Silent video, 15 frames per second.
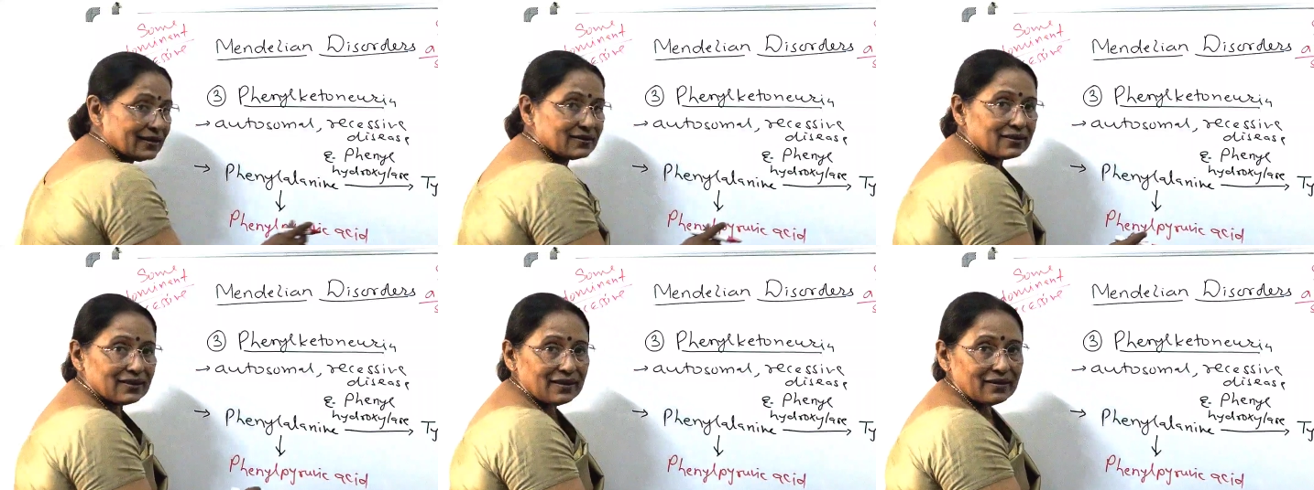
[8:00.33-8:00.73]

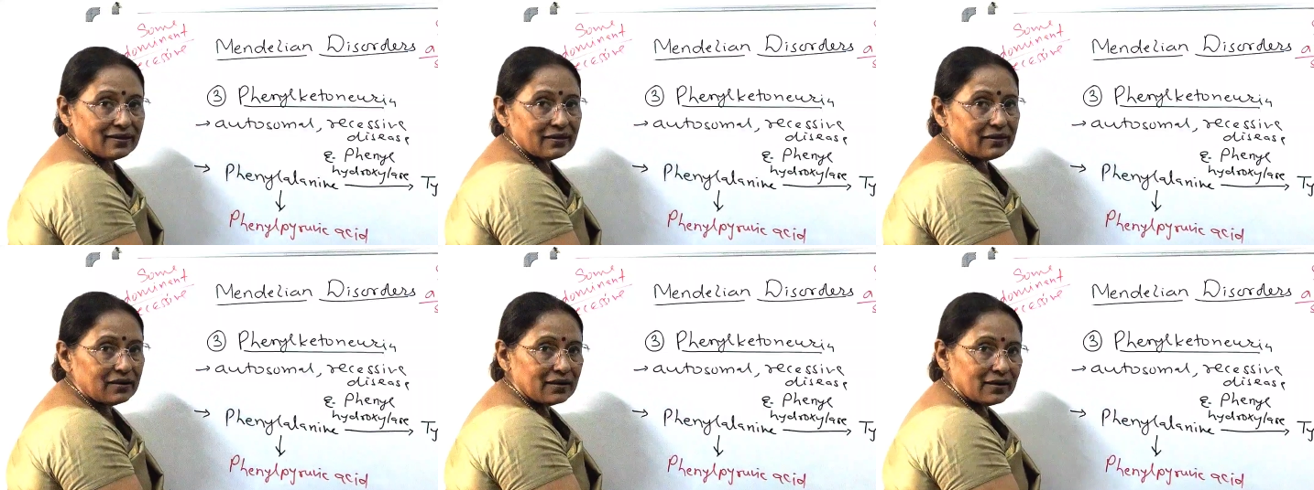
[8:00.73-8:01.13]

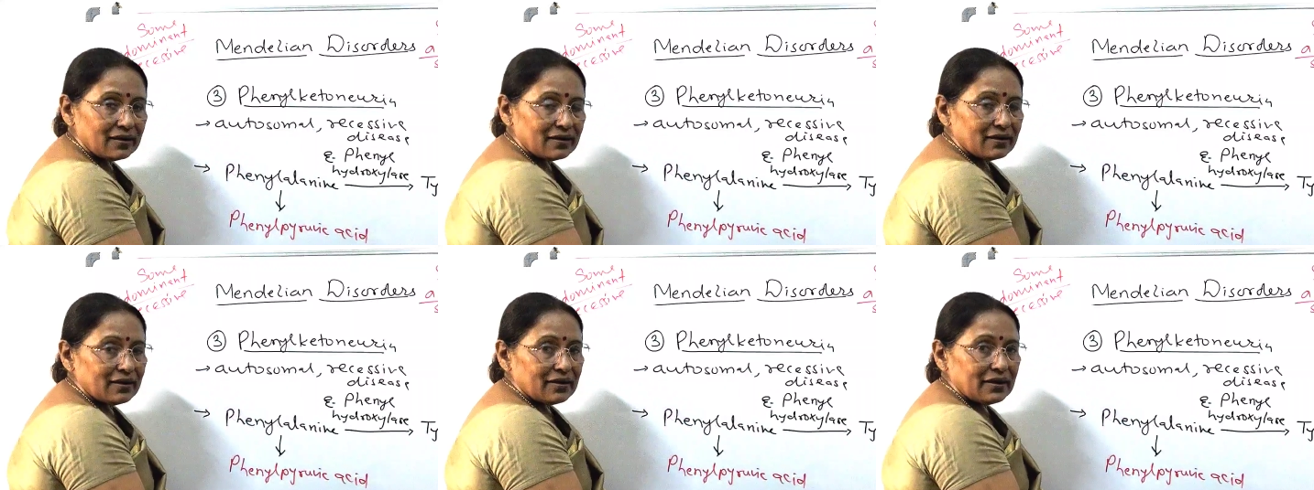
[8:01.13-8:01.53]
acid,
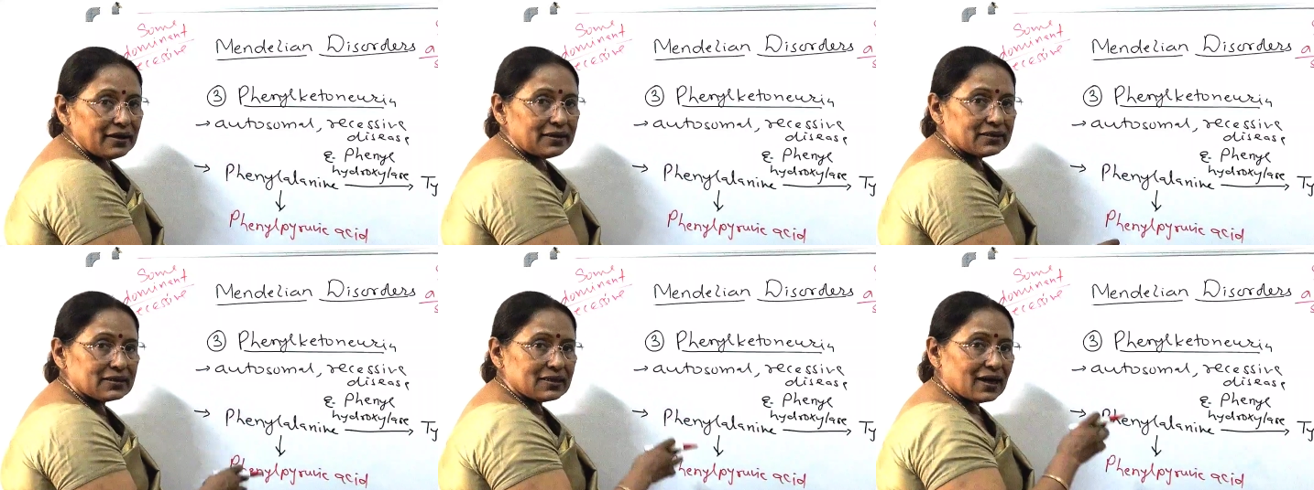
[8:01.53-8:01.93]

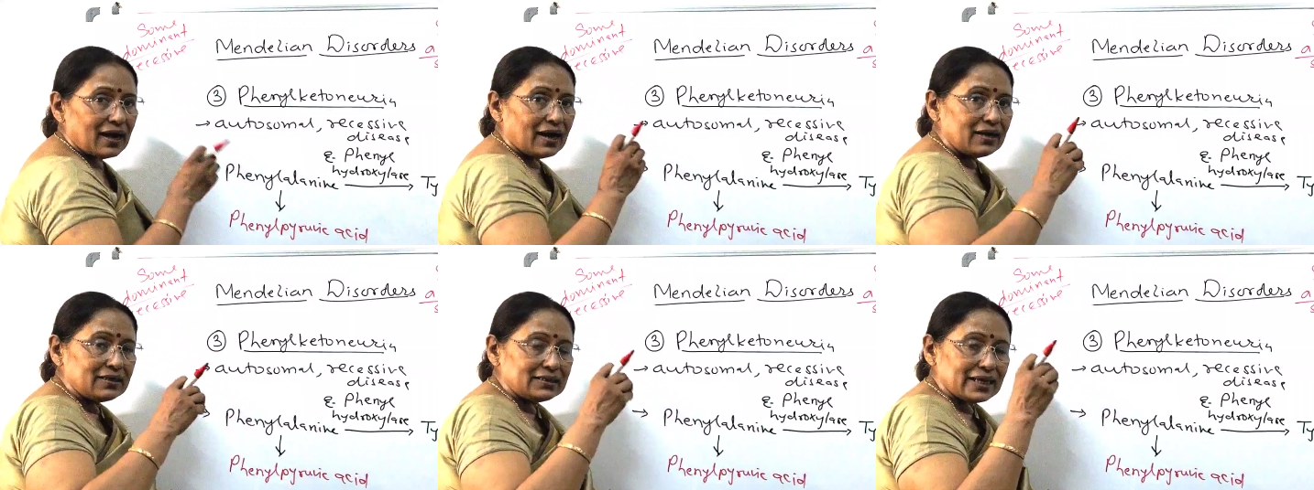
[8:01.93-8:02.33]
it
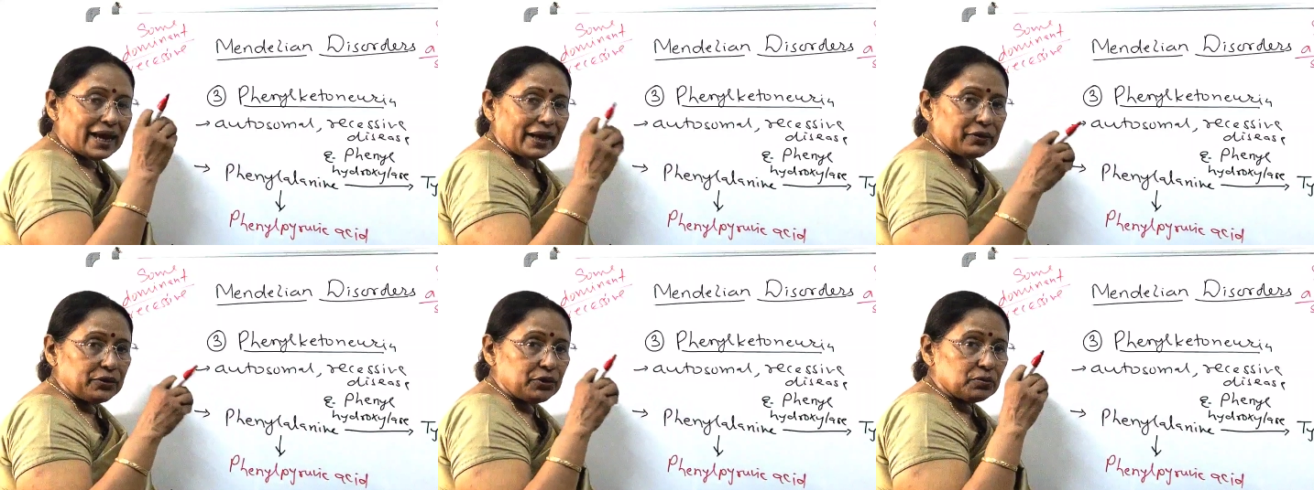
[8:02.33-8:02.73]
starts
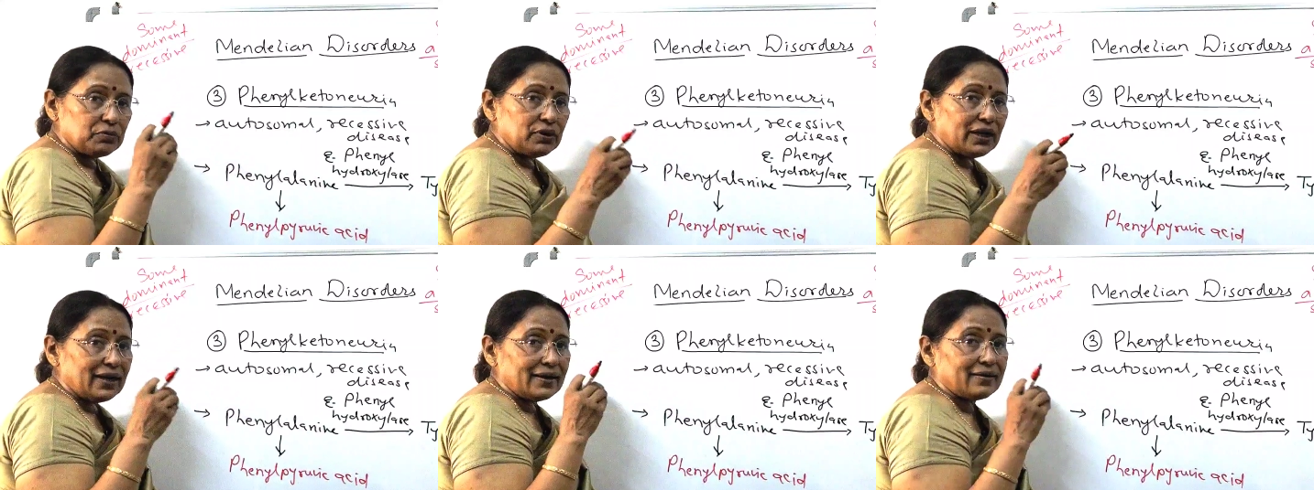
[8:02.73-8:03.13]

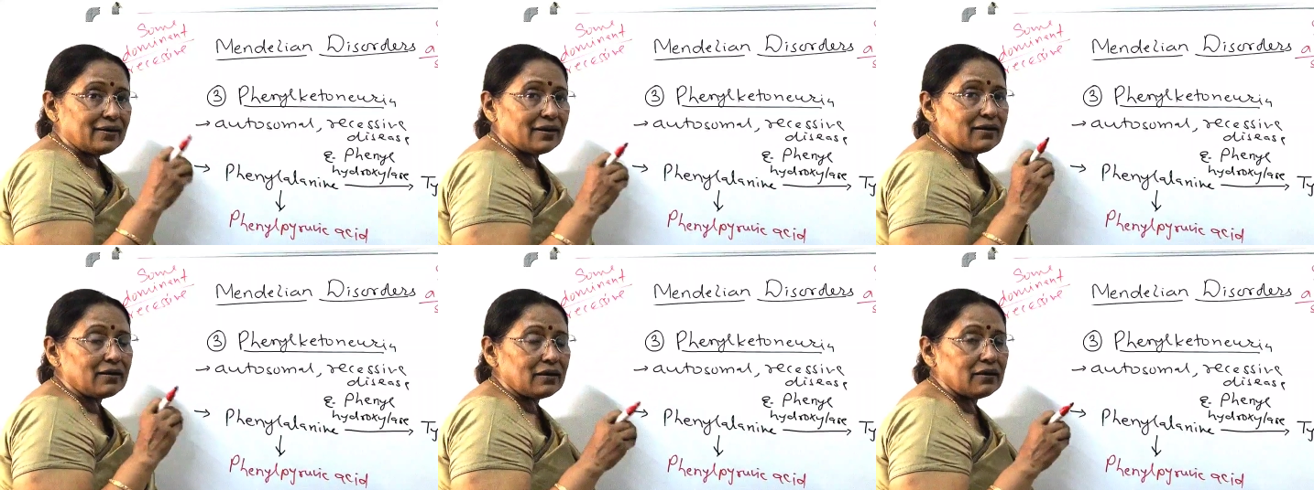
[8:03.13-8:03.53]

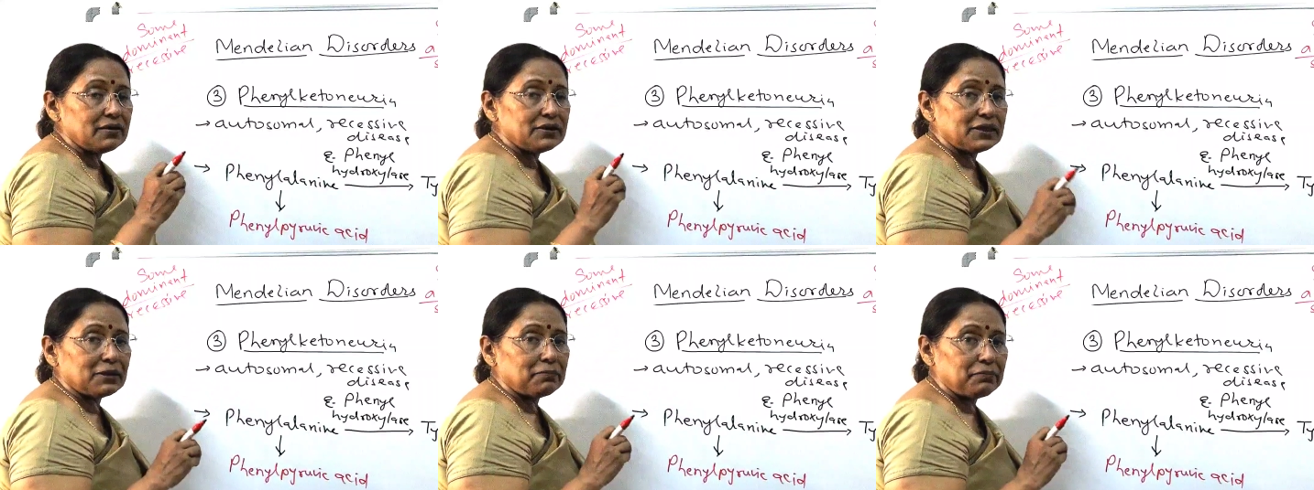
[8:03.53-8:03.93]
accumulating
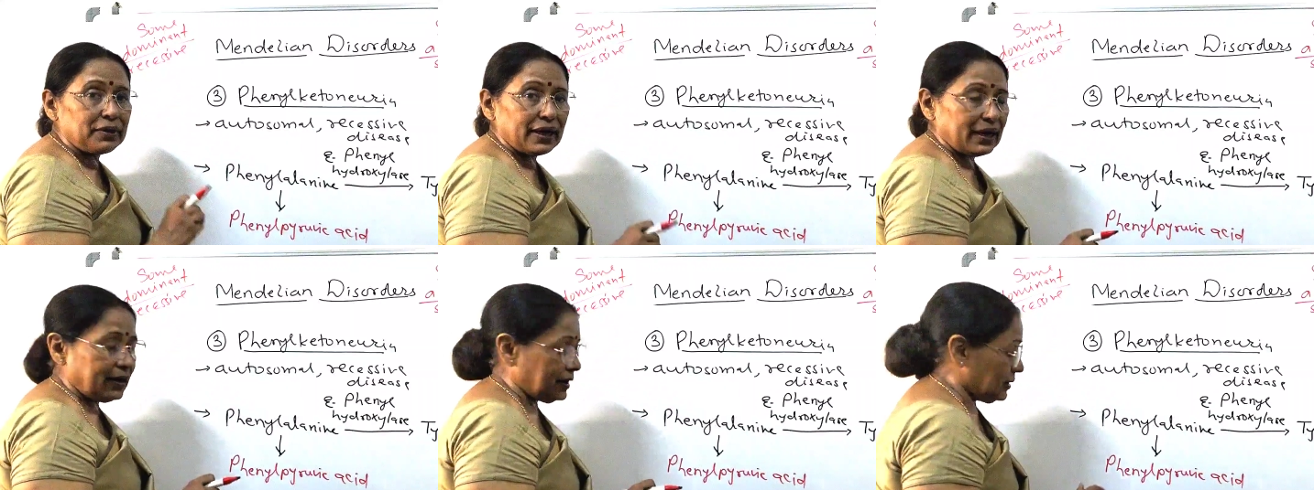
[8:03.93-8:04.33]
in the
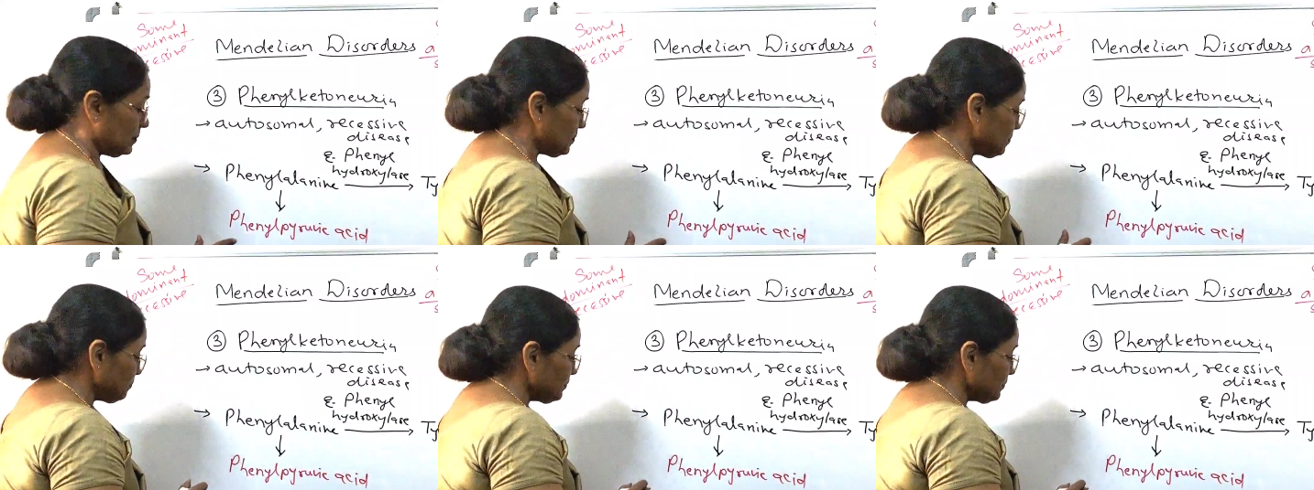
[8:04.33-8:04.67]
brain.